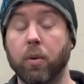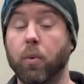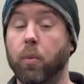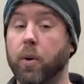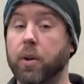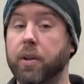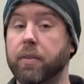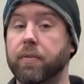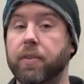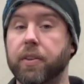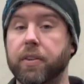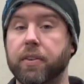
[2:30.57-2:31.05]

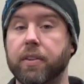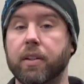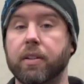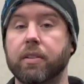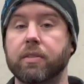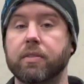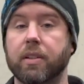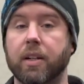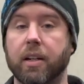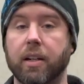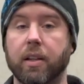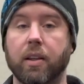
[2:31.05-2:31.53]
One of the
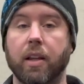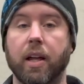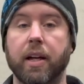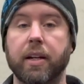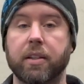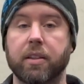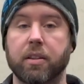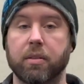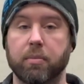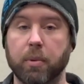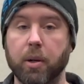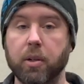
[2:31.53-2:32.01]
things that I
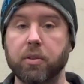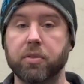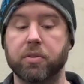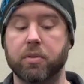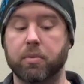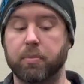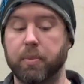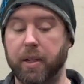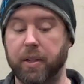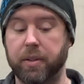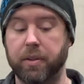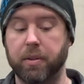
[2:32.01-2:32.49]
like the most
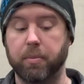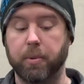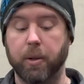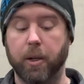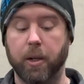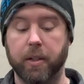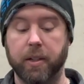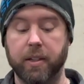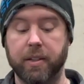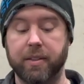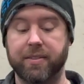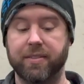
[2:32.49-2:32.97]
about the
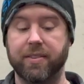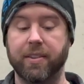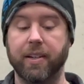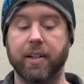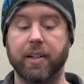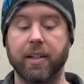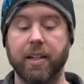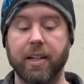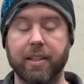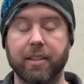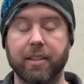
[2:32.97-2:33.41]
body is that it